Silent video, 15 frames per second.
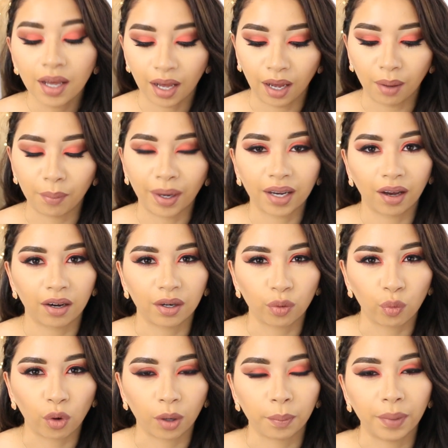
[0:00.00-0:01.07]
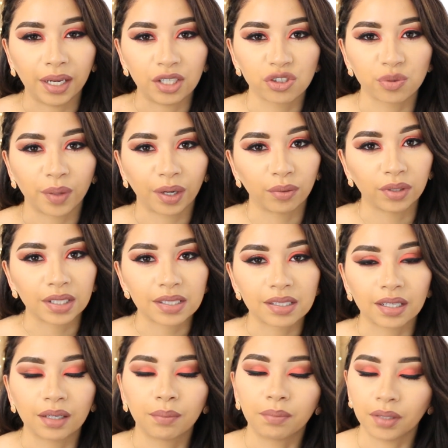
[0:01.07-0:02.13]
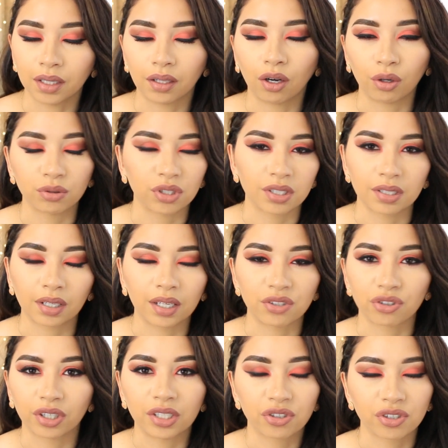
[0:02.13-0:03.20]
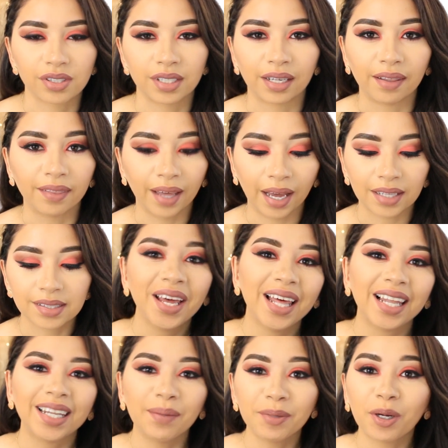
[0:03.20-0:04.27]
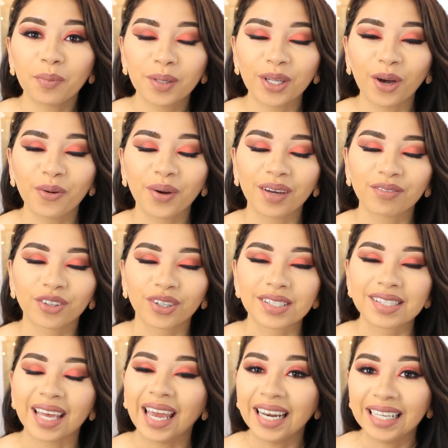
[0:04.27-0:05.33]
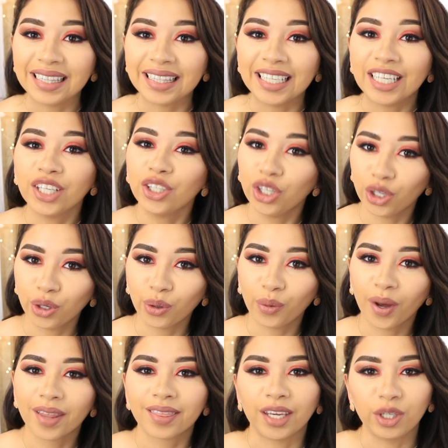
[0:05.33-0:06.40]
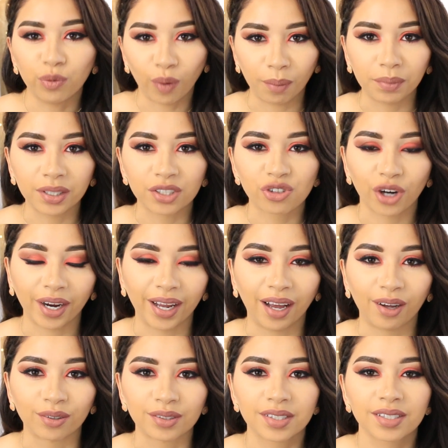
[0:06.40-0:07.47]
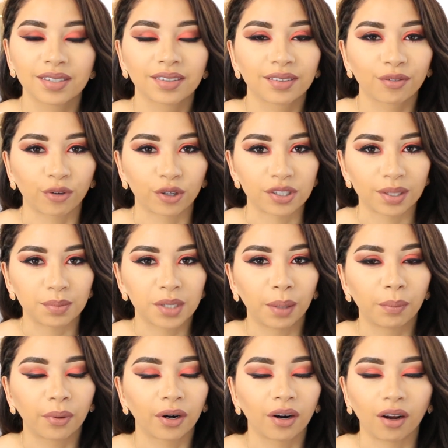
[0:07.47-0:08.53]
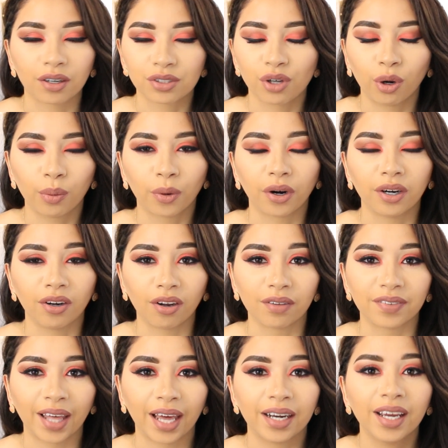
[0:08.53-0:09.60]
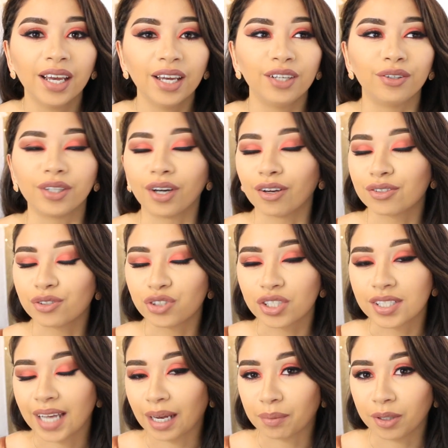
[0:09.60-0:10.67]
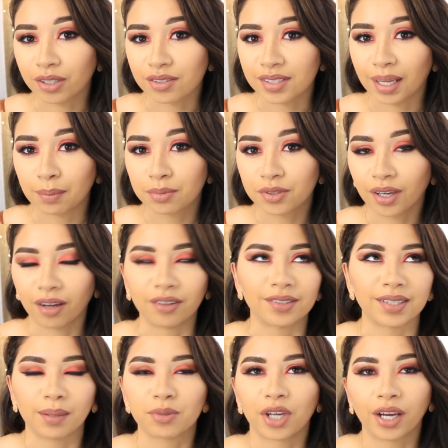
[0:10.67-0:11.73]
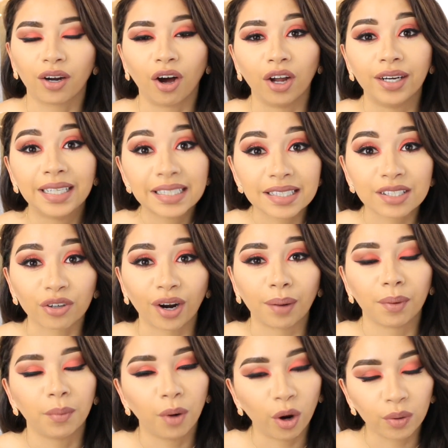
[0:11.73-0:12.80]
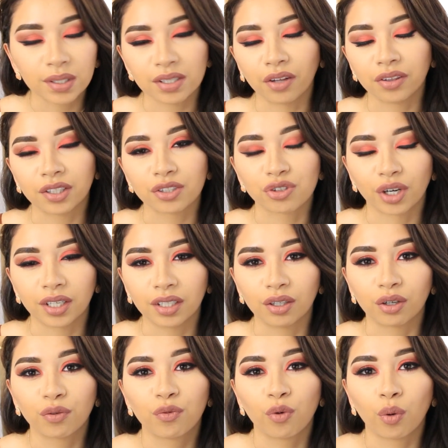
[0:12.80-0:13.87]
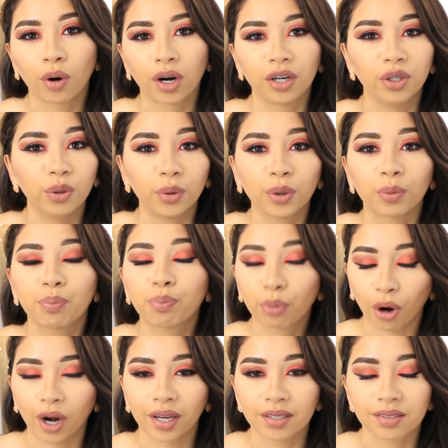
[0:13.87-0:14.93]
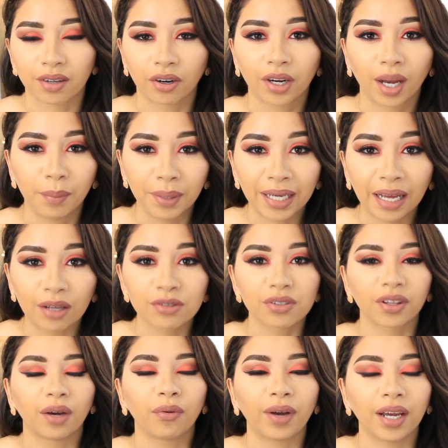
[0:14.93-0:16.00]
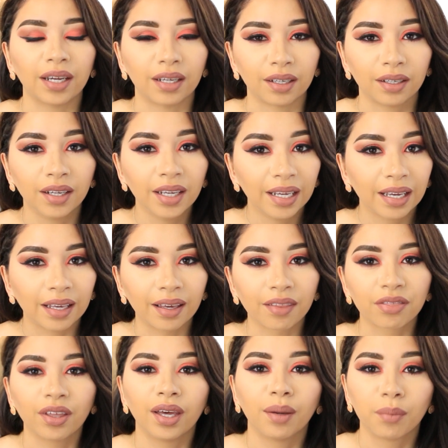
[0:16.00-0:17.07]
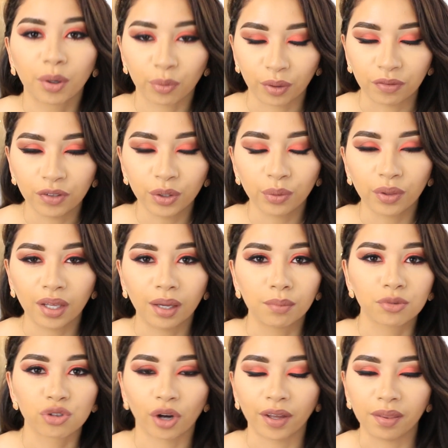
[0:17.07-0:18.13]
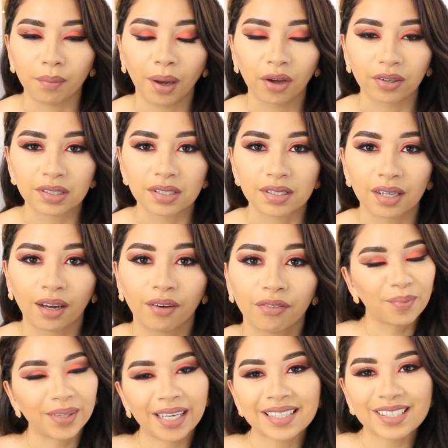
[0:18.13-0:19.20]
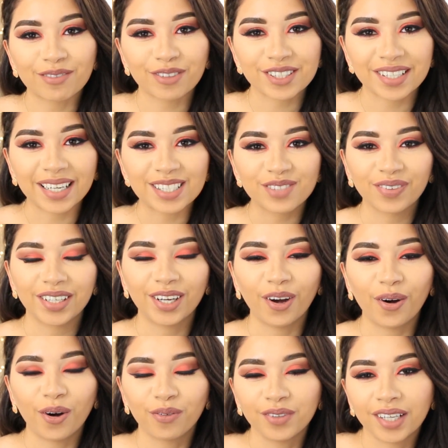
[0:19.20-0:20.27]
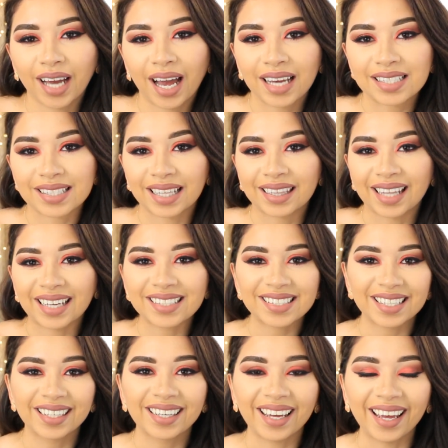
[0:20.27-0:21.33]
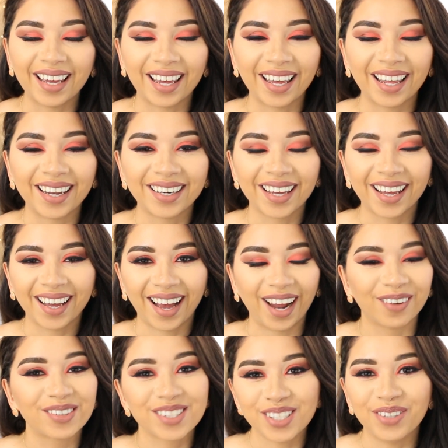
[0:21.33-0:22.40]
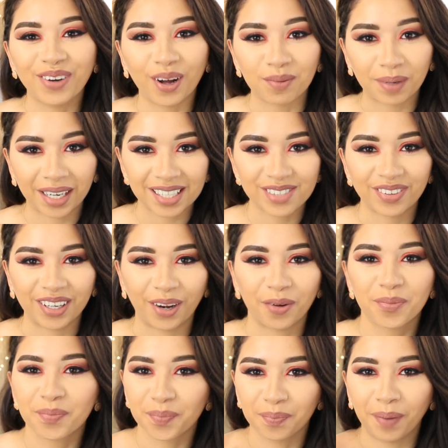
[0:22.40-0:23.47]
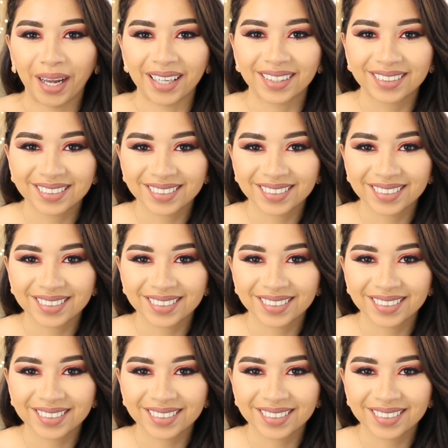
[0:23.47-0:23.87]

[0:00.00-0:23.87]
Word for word: um, I got it in warm beige, but I will list it below just in case you're interested in that. Let me know below if there's anything new that you want me to try out for September, October, and all of that. You can also just tag me on Snap, on Snapchat, on Instagram. I'm always on there trying to look for newer products that are coming out so that way I can get them, review them, try them out and stuff. But that is it for today's video. Hope you guys liked it, and I will see you all in my next video. Bye.